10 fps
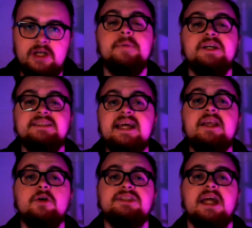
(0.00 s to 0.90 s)
Because they
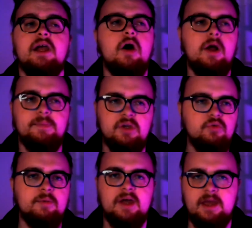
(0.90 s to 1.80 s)
don't say, oh, I'm
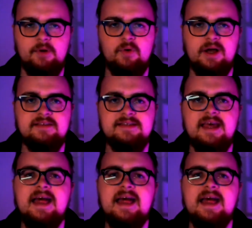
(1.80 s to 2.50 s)
using my MOS.